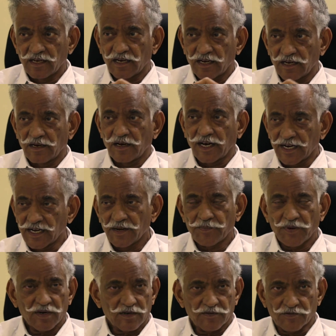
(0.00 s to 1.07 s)
early
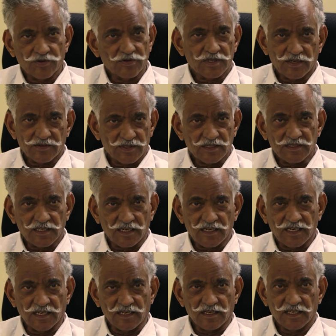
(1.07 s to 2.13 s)
part of
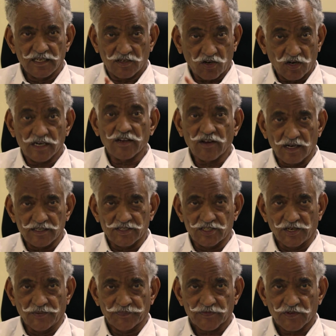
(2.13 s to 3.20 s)
2013 in
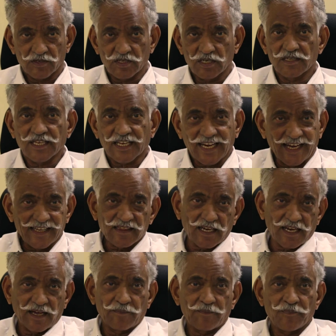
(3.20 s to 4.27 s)
cardiology. See, in the cath
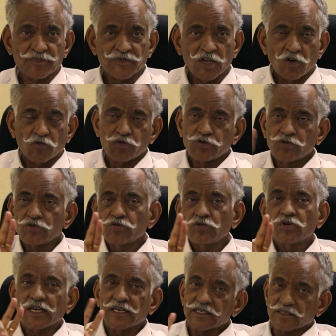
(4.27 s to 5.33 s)
lab, we do two
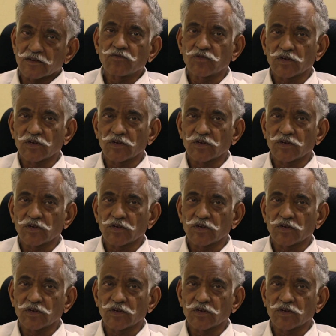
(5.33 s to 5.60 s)
kinds of